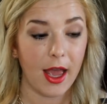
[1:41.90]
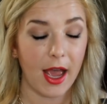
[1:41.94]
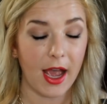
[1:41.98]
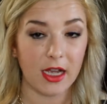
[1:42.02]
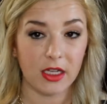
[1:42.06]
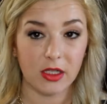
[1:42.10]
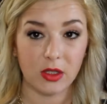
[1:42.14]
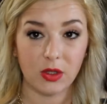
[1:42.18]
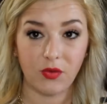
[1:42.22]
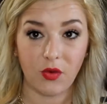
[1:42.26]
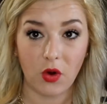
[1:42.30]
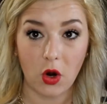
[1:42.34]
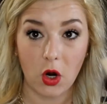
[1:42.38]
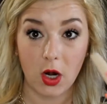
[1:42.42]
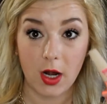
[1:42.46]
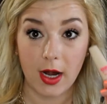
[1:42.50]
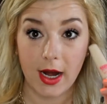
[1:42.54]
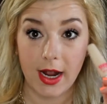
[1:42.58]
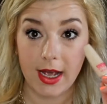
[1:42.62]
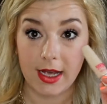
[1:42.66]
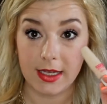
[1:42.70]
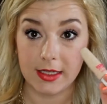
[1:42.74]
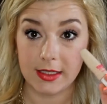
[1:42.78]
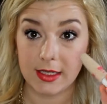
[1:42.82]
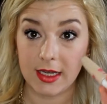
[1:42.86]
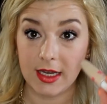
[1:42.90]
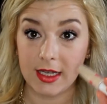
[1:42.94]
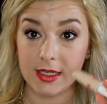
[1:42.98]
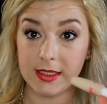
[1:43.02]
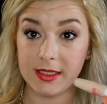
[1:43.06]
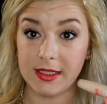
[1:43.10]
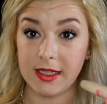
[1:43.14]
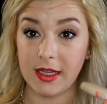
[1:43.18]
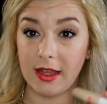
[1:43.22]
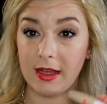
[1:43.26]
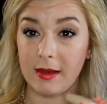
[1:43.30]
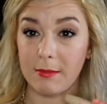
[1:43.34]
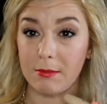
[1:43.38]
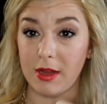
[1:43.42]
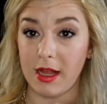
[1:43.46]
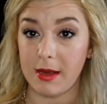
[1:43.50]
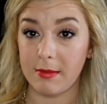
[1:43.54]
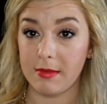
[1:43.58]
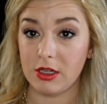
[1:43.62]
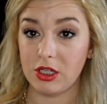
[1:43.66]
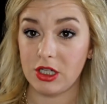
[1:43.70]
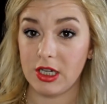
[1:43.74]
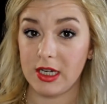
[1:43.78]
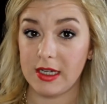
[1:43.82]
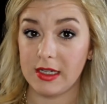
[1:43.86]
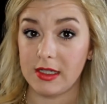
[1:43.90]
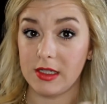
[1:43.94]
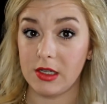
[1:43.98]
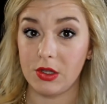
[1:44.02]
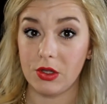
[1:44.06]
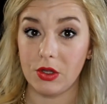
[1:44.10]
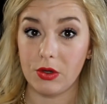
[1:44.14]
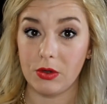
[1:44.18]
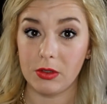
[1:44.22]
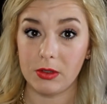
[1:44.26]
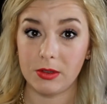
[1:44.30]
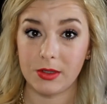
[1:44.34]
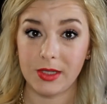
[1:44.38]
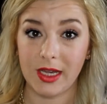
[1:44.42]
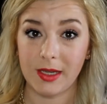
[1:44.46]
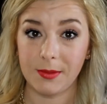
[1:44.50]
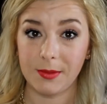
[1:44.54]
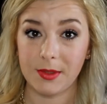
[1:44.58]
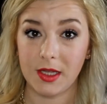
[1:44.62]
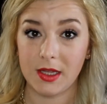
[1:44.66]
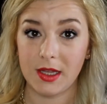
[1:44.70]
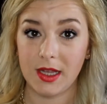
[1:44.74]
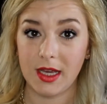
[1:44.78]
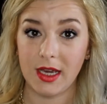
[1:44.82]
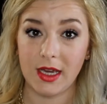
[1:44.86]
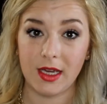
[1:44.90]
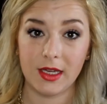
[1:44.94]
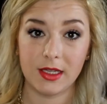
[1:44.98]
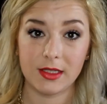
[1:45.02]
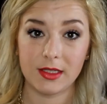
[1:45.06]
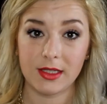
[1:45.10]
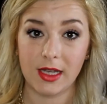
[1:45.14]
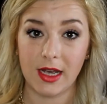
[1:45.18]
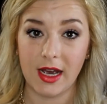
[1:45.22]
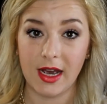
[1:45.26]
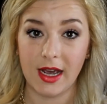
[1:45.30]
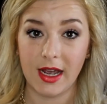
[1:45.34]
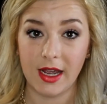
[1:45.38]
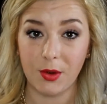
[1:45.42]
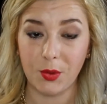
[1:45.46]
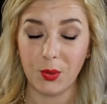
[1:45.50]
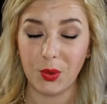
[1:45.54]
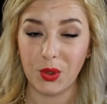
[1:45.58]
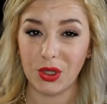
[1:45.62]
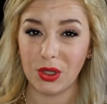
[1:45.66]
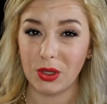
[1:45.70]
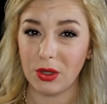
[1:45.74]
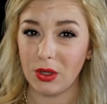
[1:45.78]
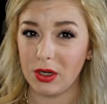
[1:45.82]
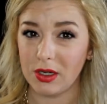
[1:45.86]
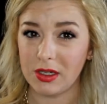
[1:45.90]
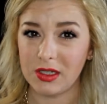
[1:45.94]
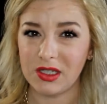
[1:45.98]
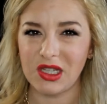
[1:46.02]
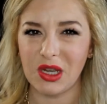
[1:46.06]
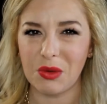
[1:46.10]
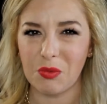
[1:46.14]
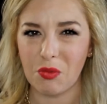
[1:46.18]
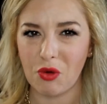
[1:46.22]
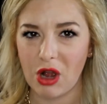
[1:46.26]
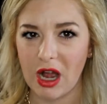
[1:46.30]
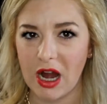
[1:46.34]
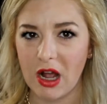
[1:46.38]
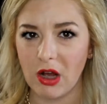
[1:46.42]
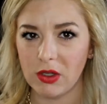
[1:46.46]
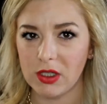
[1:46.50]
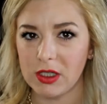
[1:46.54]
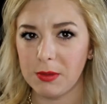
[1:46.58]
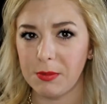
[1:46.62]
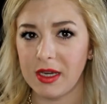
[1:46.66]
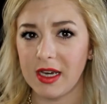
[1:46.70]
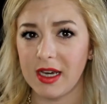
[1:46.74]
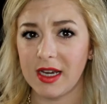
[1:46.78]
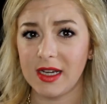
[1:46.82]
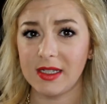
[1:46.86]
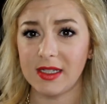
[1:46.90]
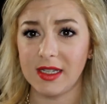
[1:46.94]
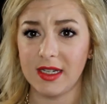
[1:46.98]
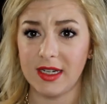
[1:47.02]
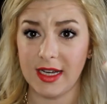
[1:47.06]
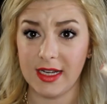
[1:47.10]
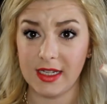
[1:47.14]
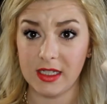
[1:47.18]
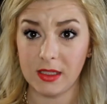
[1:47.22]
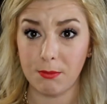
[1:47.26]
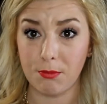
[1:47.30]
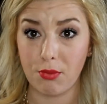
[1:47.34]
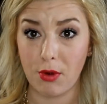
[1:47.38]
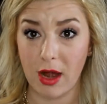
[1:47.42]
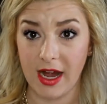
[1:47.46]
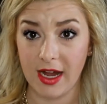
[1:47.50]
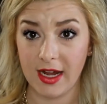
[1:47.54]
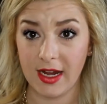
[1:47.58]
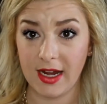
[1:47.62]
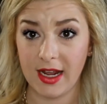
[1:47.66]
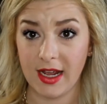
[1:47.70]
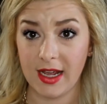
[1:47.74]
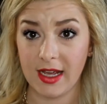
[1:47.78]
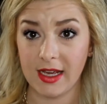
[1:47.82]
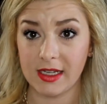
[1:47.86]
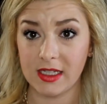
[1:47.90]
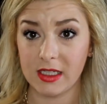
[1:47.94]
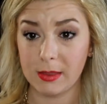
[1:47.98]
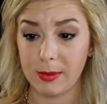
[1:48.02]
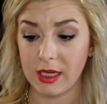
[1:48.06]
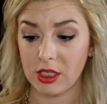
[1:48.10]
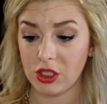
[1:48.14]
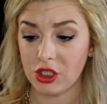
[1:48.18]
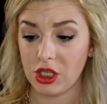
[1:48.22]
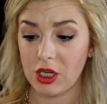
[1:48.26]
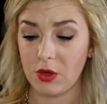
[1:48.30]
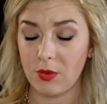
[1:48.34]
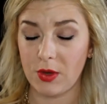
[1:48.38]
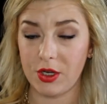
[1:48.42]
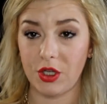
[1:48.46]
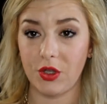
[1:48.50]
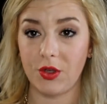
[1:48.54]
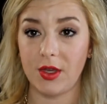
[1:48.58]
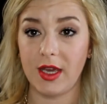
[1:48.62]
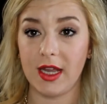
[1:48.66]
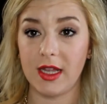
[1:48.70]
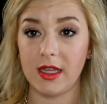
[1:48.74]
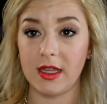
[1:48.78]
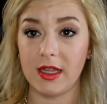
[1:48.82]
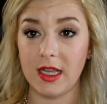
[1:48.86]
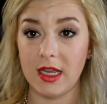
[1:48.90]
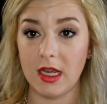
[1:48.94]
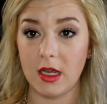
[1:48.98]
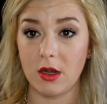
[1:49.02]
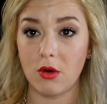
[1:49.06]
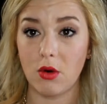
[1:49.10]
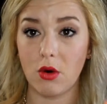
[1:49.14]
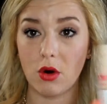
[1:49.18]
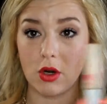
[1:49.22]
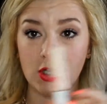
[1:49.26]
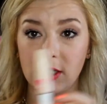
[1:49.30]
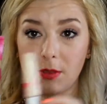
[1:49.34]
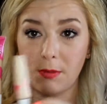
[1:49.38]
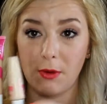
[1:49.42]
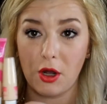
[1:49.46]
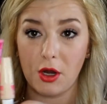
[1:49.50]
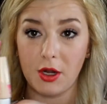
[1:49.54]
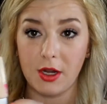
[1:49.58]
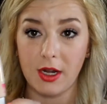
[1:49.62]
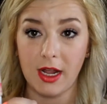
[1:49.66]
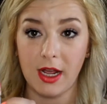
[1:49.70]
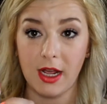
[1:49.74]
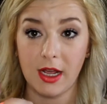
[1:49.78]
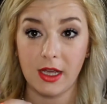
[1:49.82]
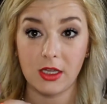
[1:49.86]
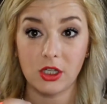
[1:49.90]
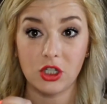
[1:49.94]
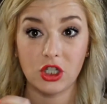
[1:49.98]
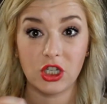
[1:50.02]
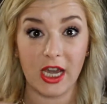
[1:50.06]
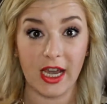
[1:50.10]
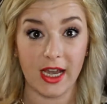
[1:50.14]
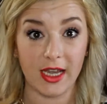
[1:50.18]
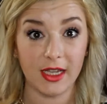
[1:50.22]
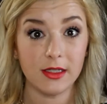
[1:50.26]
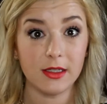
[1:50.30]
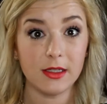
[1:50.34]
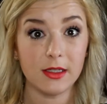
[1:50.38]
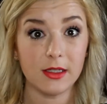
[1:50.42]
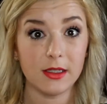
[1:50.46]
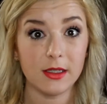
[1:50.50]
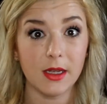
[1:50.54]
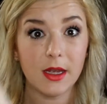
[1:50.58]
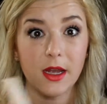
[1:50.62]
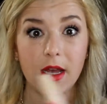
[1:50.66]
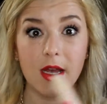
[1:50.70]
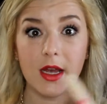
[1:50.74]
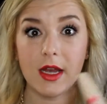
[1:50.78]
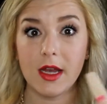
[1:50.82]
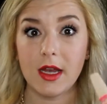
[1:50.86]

As far as concealing blemishes and those types of things, I would look somewhere else because it is brightening, especially when you get the corresponding shades.